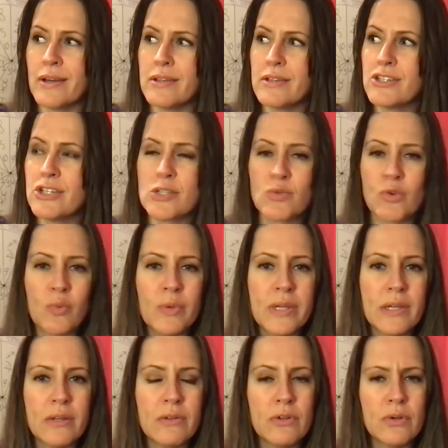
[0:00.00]
just what we
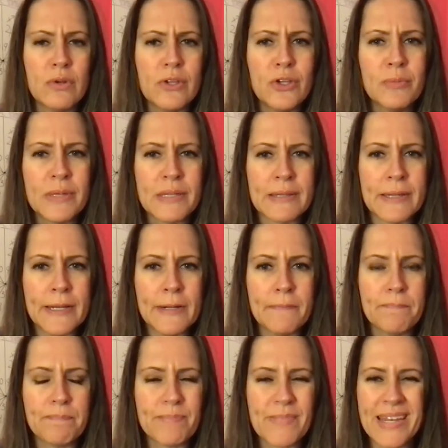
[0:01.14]
can do humanly.
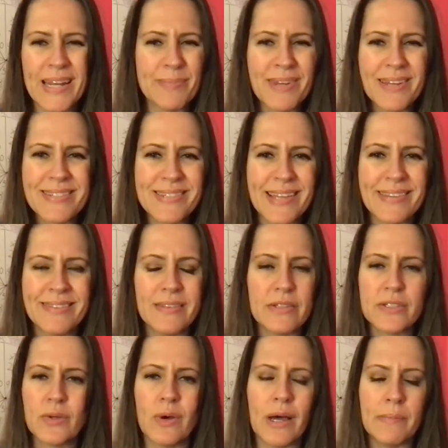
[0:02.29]
And I'm not saying,
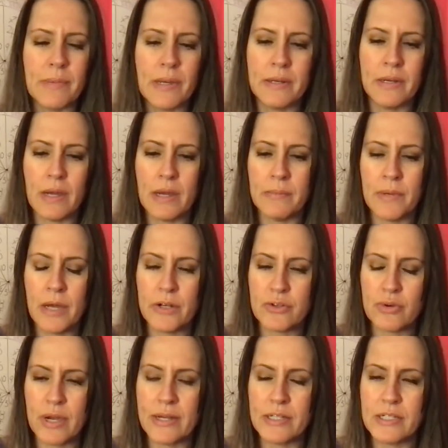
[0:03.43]
so I'm not
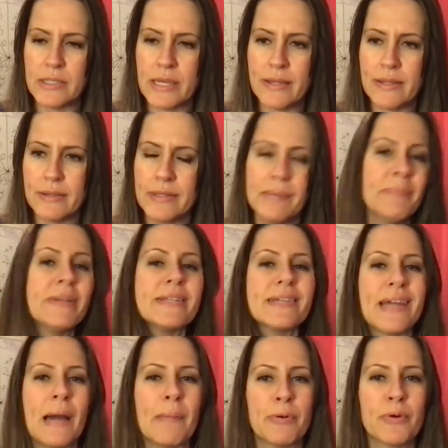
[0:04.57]
trying to like limit
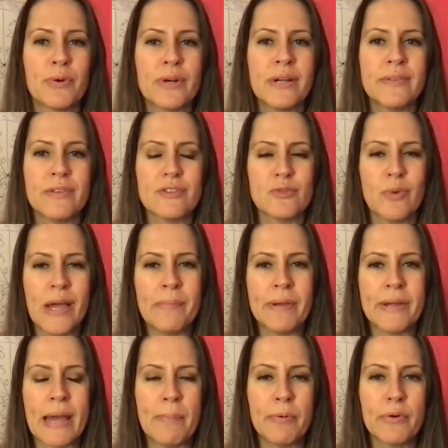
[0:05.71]
Capricorn in this way, but
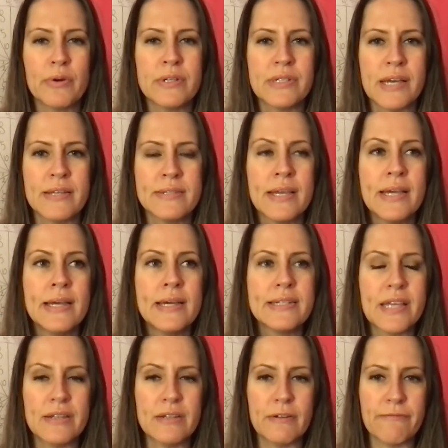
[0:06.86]
Capricorn does
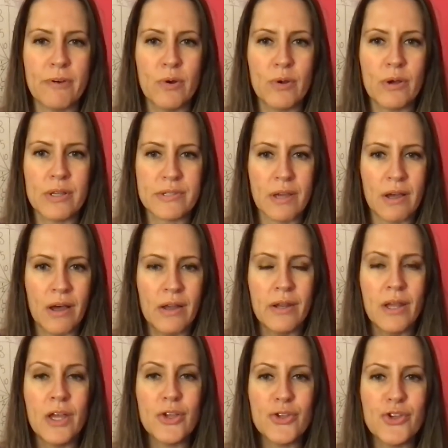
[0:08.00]
tend to focus on
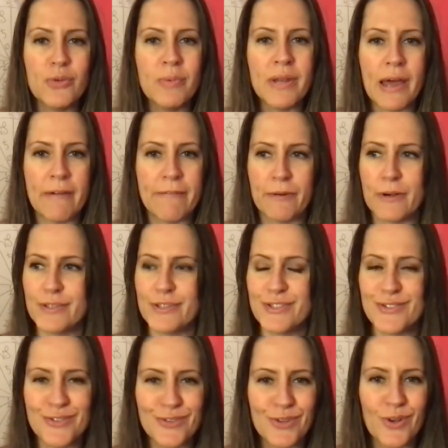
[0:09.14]
human
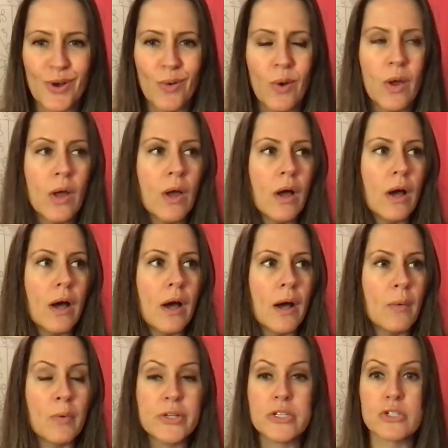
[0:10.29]
efforts, you know,
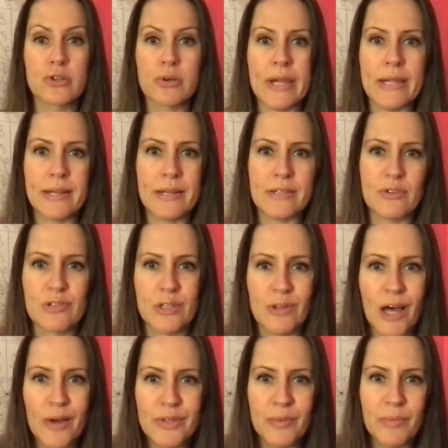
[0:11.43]
which is great because there's a
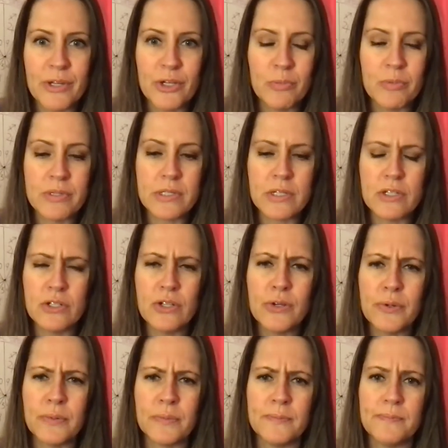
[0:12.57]
lot that we humans can
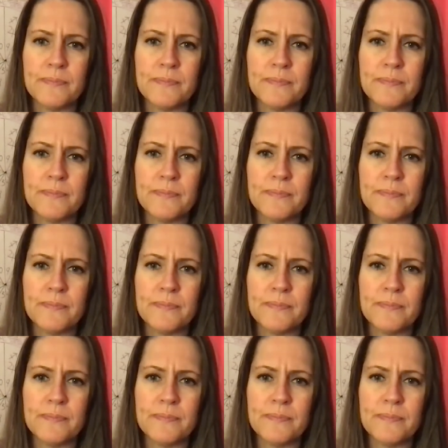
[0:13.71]
do.